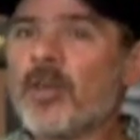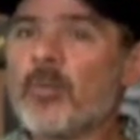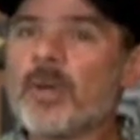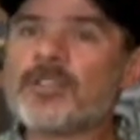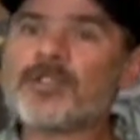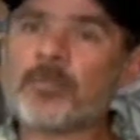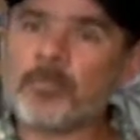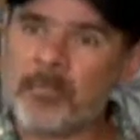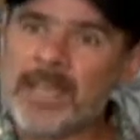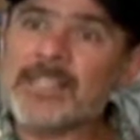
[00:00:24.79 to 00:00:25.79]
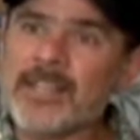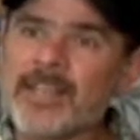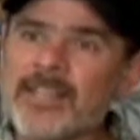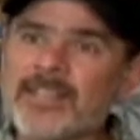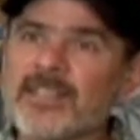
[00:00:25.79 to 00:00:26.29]
which, based
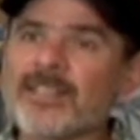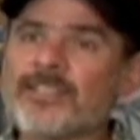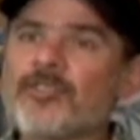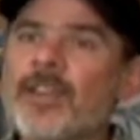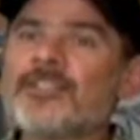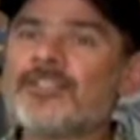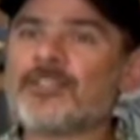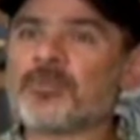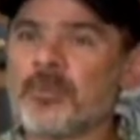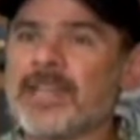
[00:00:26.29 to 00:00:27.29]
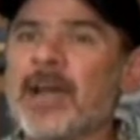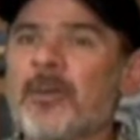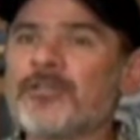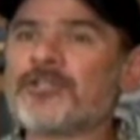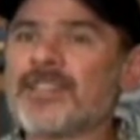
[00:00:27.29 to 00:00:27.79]
on his illustrations, we
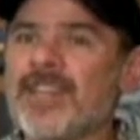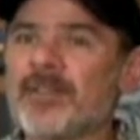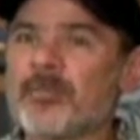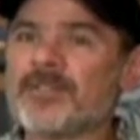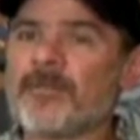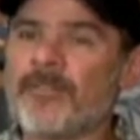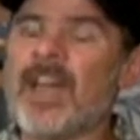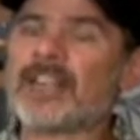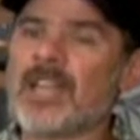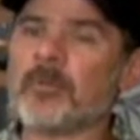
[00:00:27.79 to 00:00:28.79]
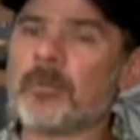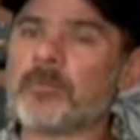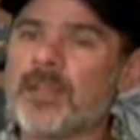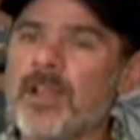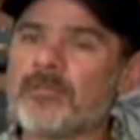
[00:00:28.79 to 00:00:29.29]
now understand was in fact
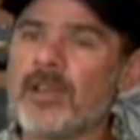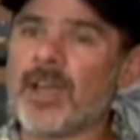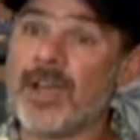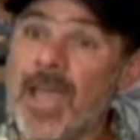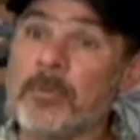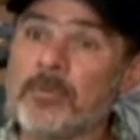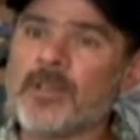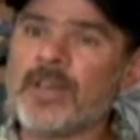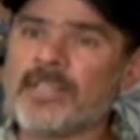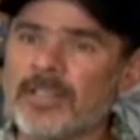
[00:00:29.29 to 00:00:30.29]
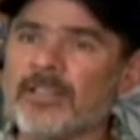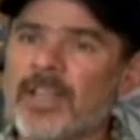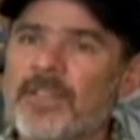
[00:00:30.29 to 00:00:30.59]
apoptotic cell death,